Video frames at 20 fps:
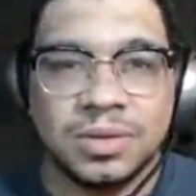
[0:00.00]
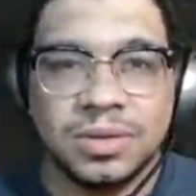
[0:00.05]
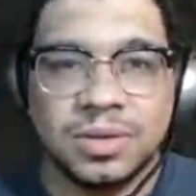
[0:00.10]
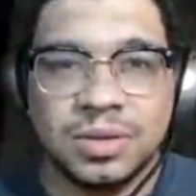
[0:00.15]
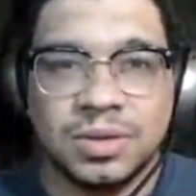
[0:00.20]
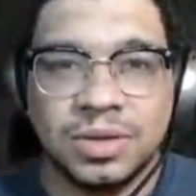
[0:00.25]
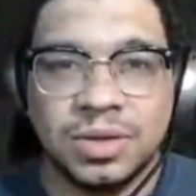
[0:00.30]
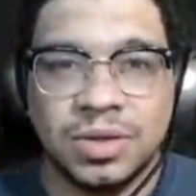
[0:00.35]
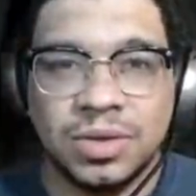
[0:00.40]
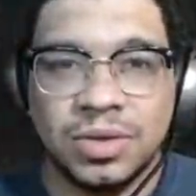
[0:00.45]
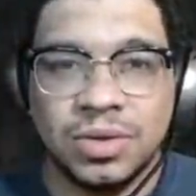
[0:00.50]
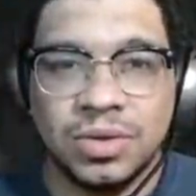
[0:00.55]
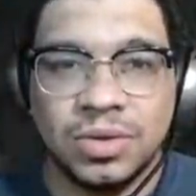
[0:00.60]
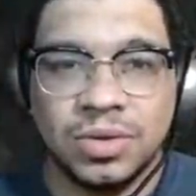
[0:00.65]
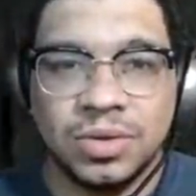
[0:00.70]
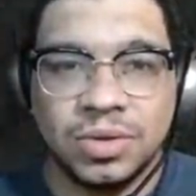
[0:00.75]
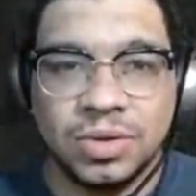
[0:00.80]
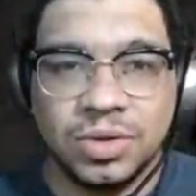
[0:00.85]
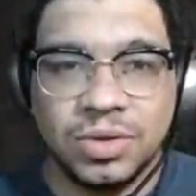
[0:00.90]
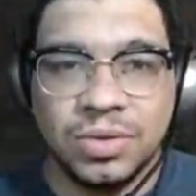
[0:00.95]

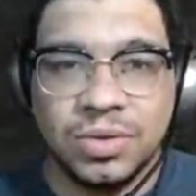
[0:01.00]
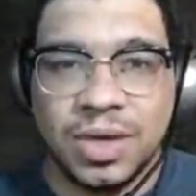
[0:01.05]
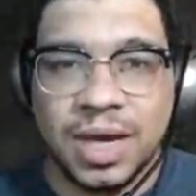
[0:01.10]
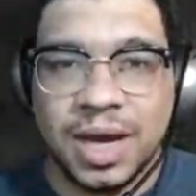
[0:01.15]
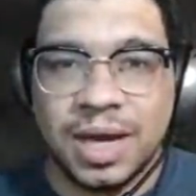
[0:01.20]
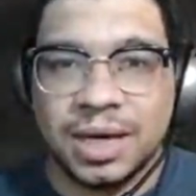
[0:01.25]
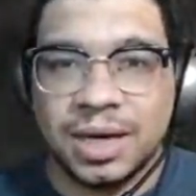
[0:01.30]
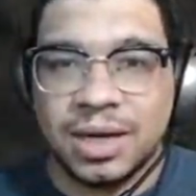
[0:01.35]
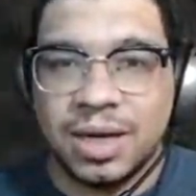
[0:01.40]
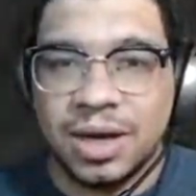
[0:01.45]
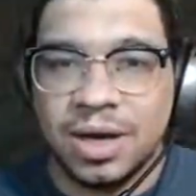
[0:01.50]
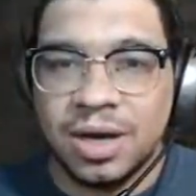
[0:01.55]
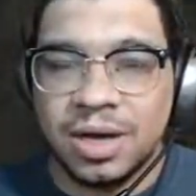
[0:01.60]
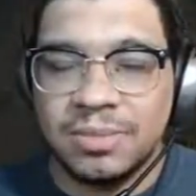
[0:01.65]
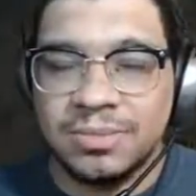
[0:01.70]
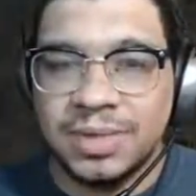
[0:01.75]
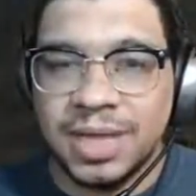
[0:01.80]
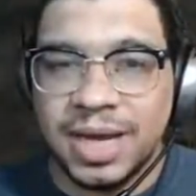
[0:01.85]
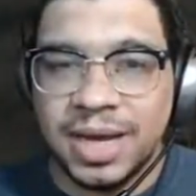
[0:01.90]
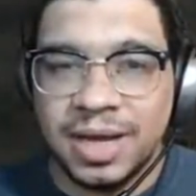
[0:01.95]
You, you gotta
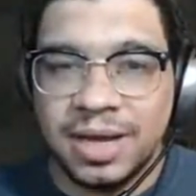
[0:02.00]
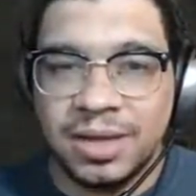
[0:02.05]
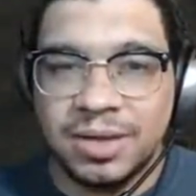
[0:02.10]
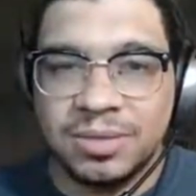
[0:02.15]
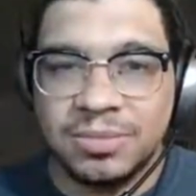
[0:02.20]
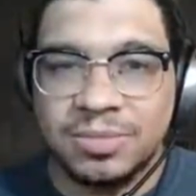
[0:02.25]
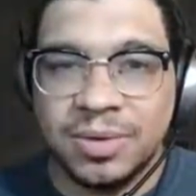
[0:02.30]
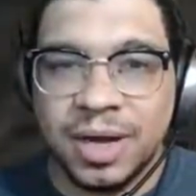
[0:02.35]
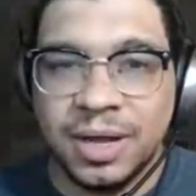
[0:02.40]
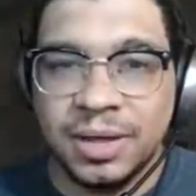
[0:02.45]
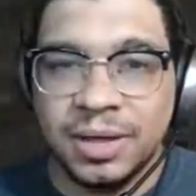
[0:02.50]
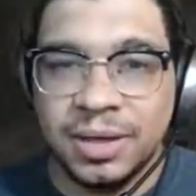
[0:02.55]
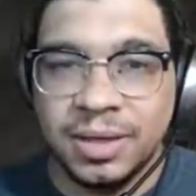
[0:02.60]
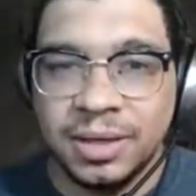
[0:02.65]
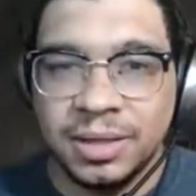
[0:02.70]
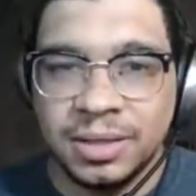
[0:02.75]
calm down, brother.